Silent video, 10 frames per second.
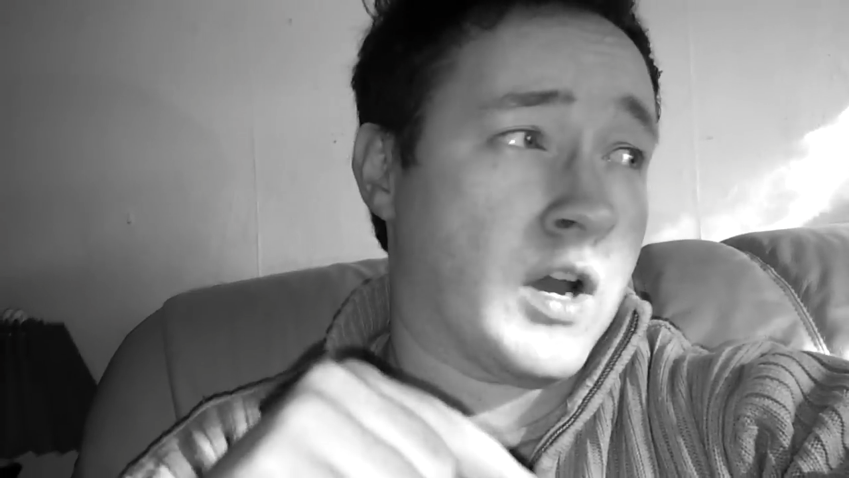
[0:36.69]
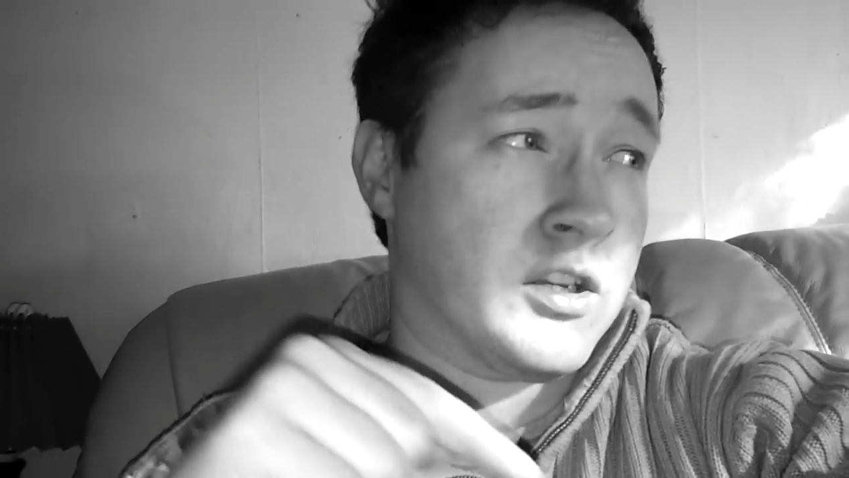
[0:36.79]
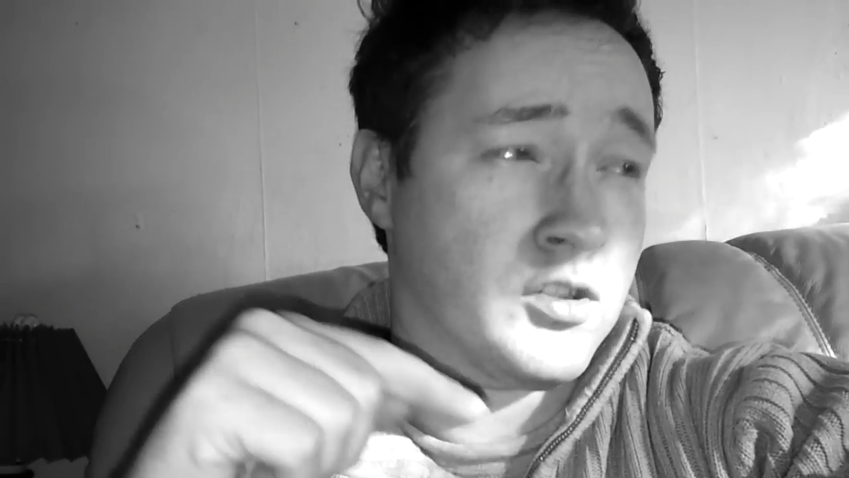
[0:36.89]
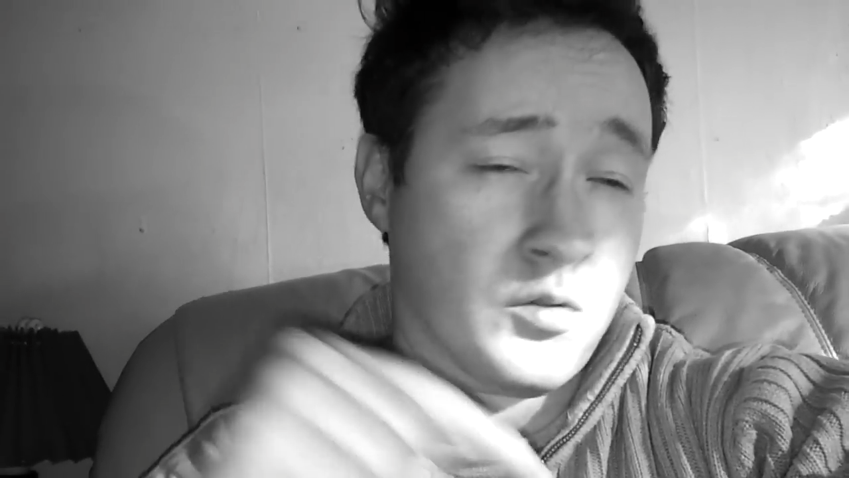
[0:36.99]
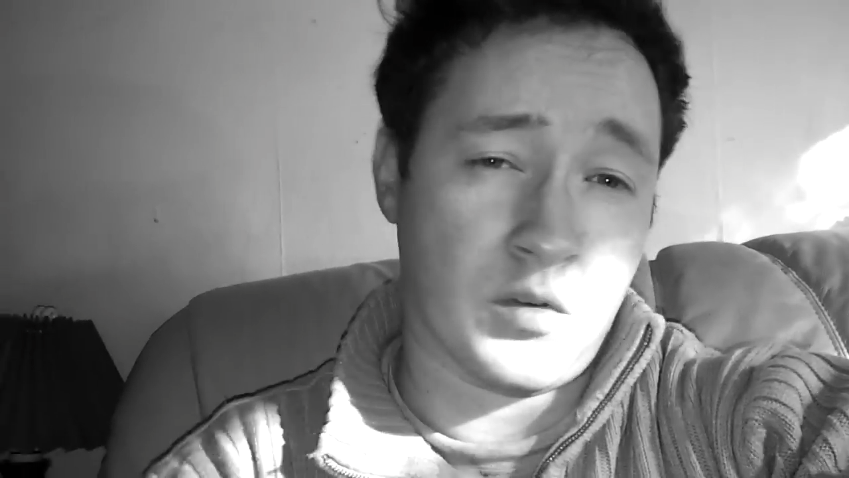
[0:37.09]
a
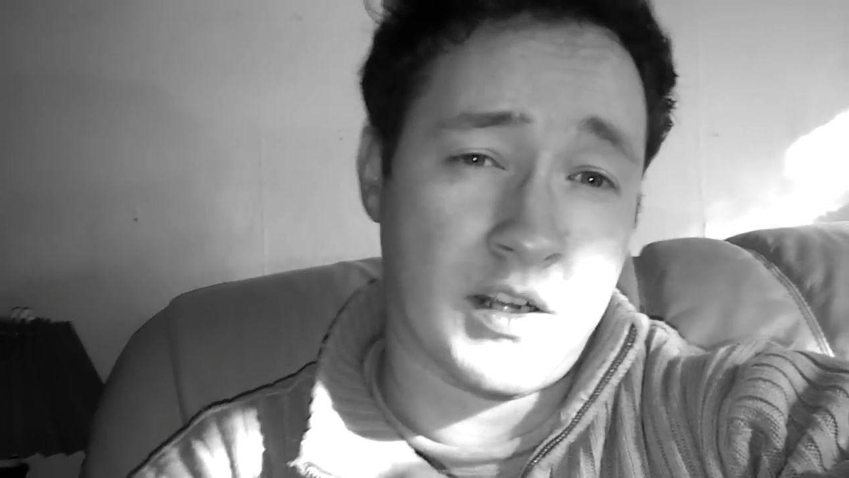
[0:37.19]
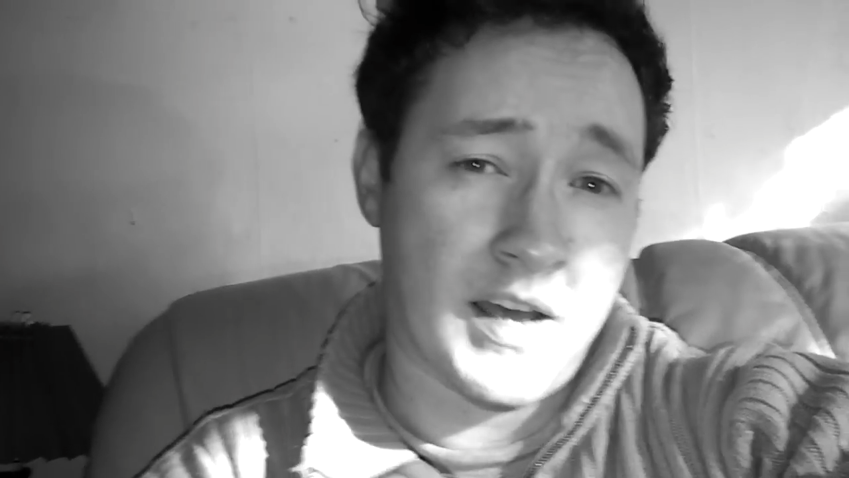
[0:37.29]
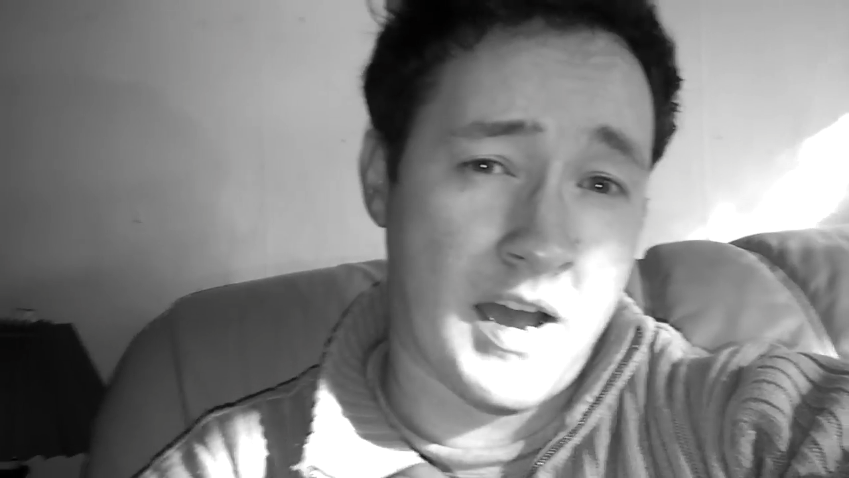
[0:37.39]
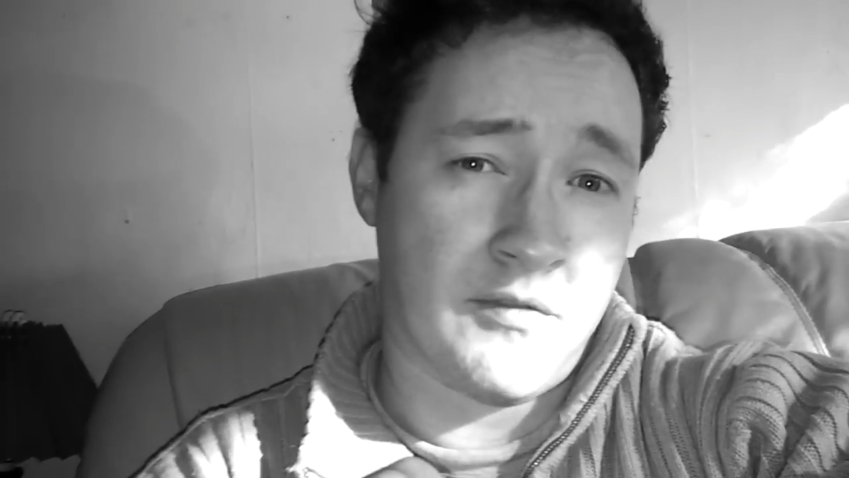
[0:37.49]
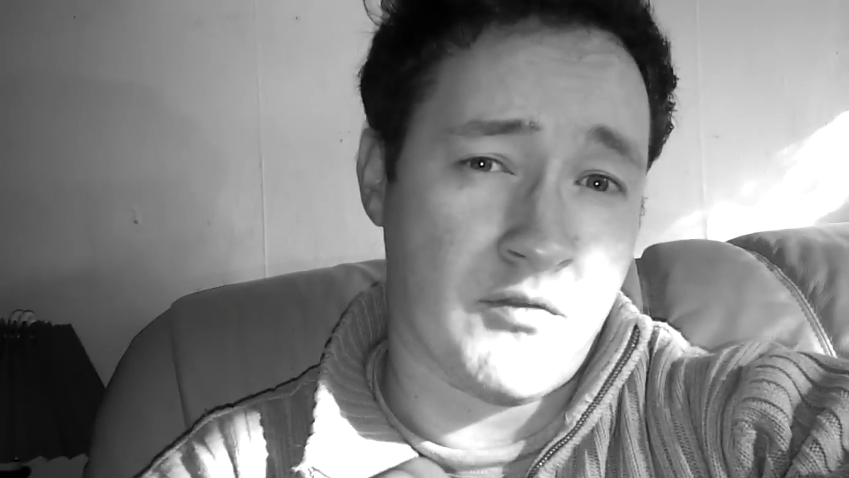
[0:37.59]
story
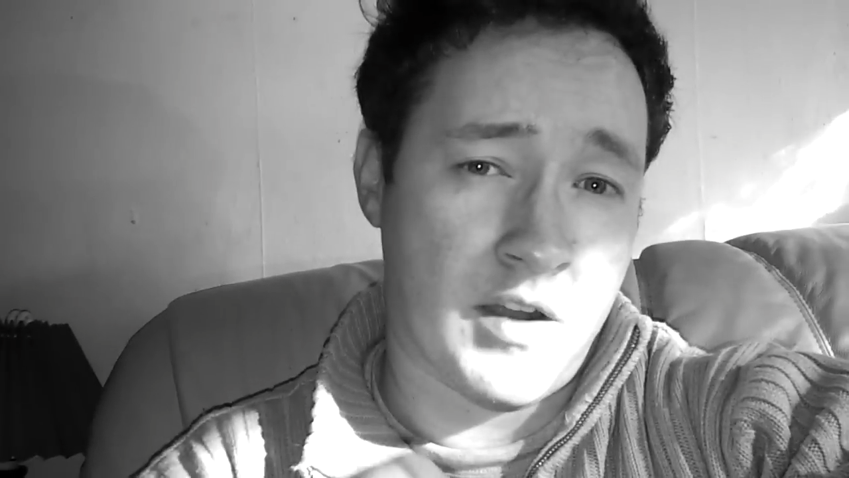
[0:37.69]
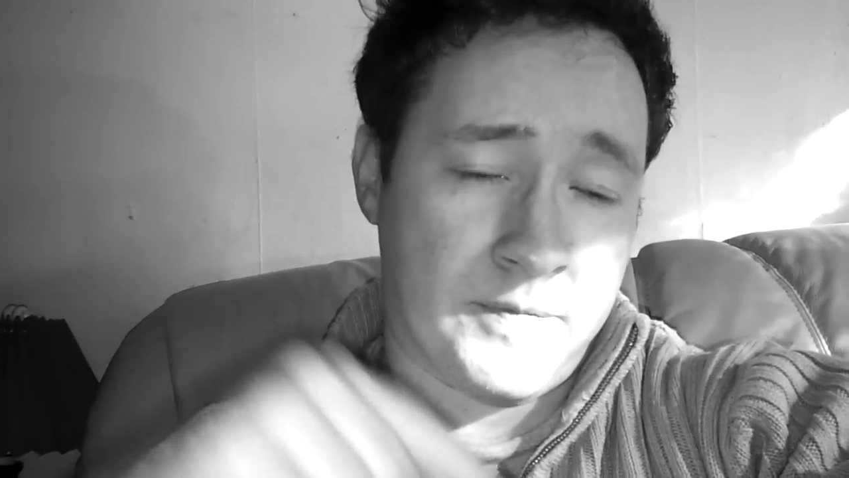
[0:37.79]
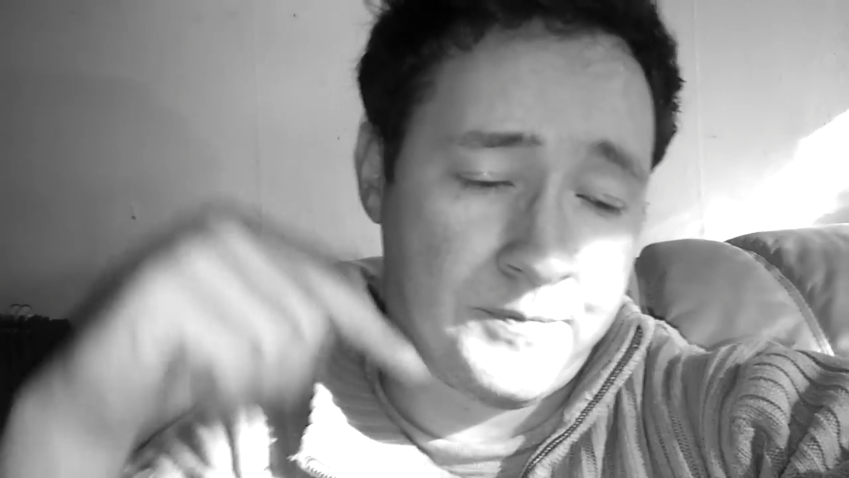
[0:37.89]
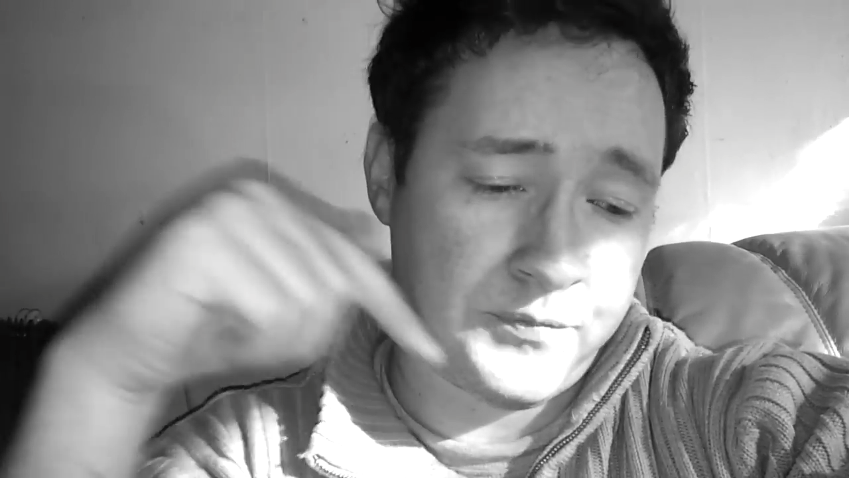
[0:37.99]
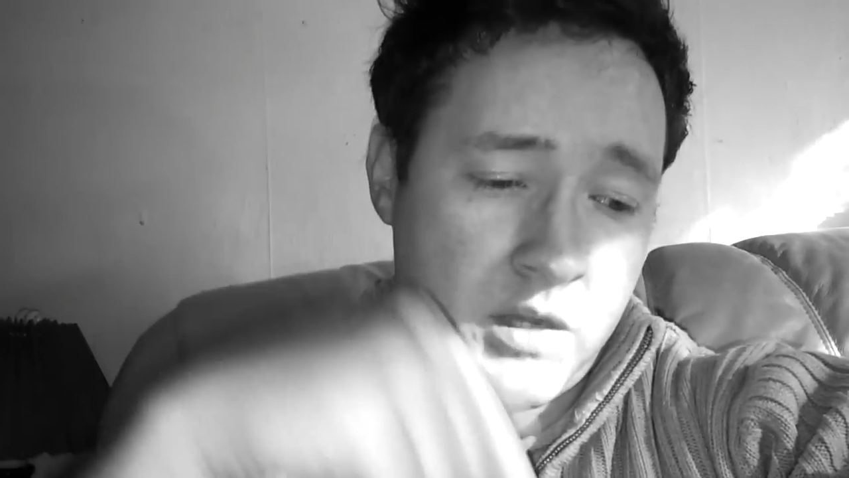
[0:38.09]
that I've
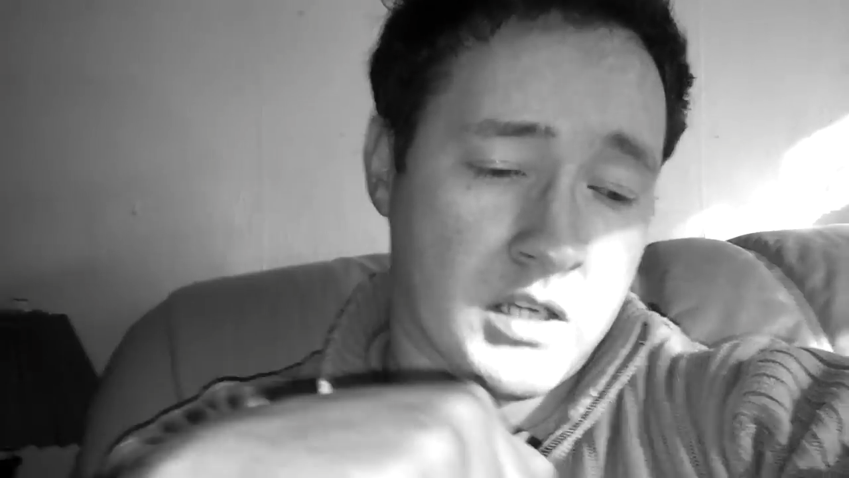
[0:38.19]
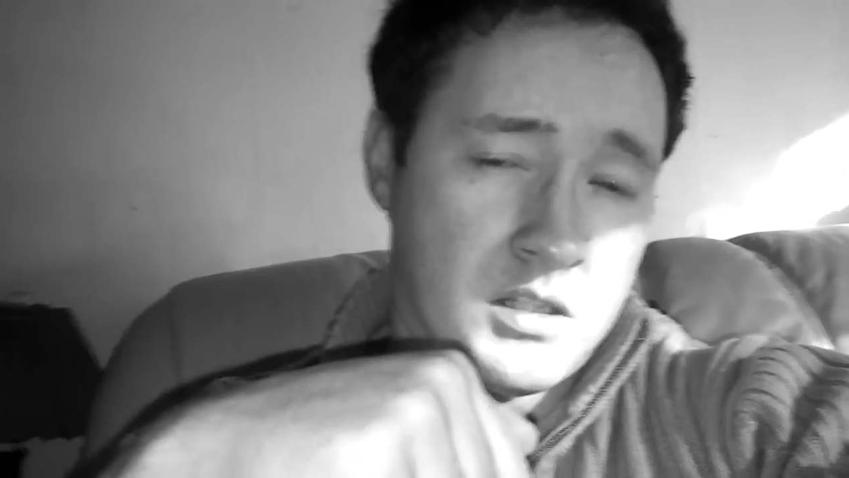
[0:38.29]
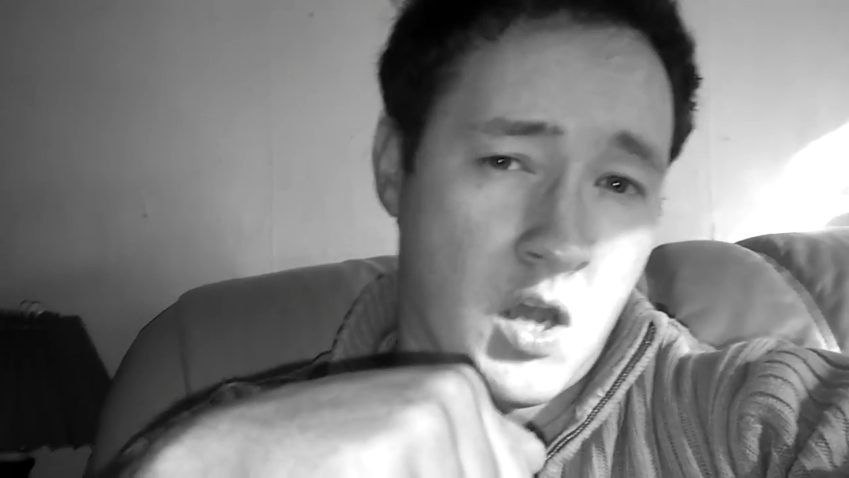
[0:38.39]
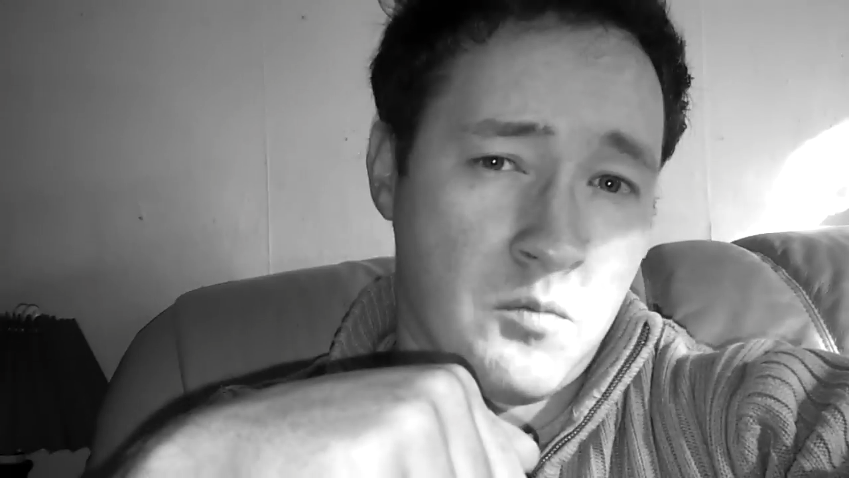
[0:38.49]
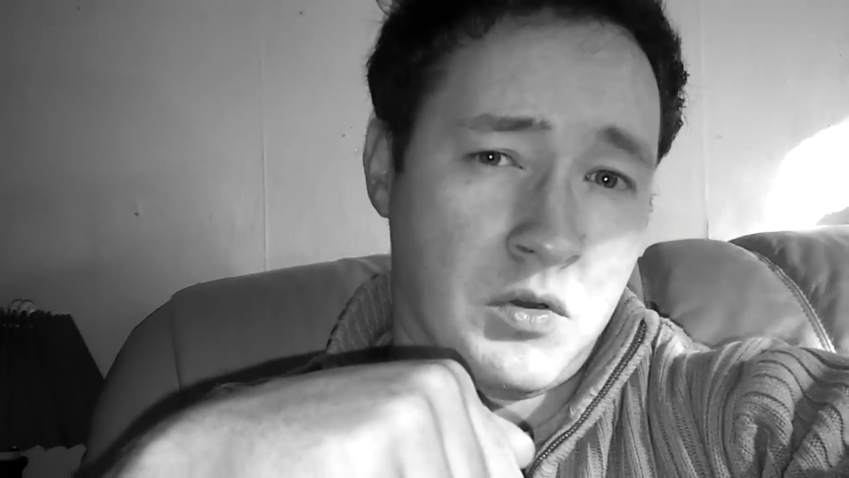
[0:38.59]
written. It's
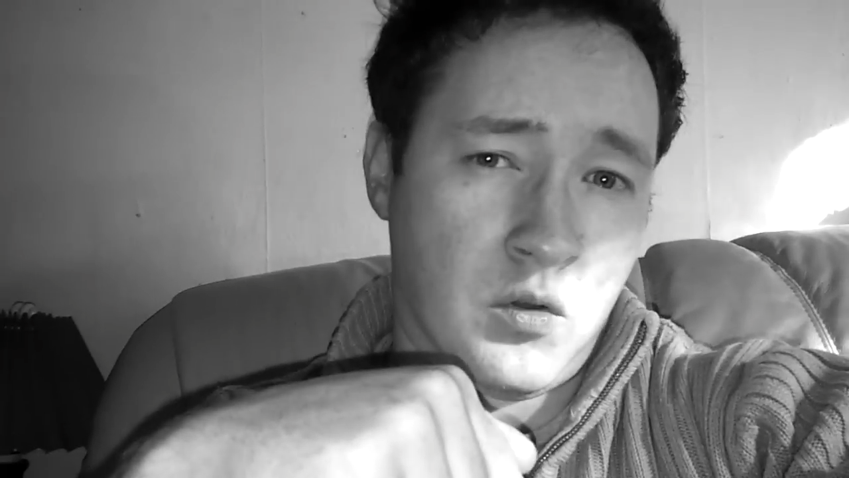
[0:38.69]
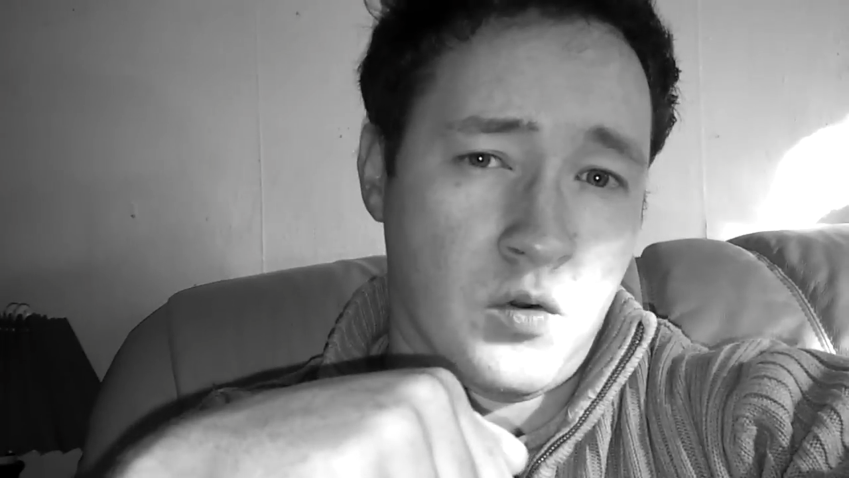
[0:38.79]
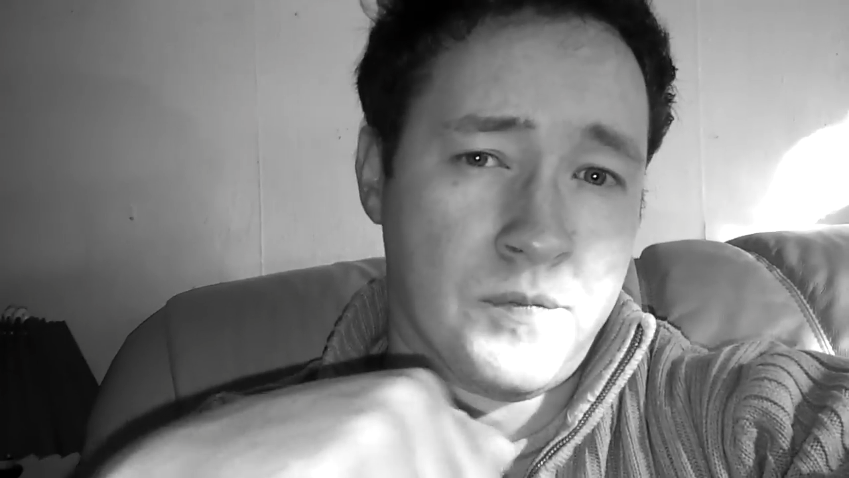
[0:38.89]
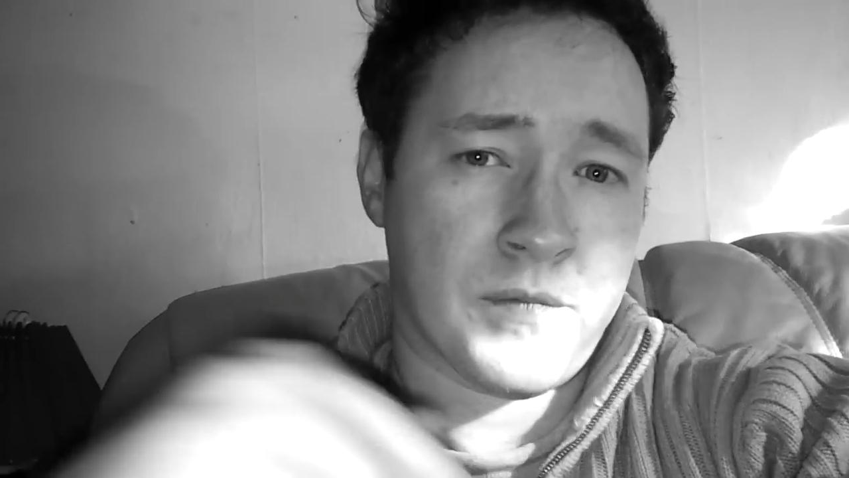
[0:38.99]
down below,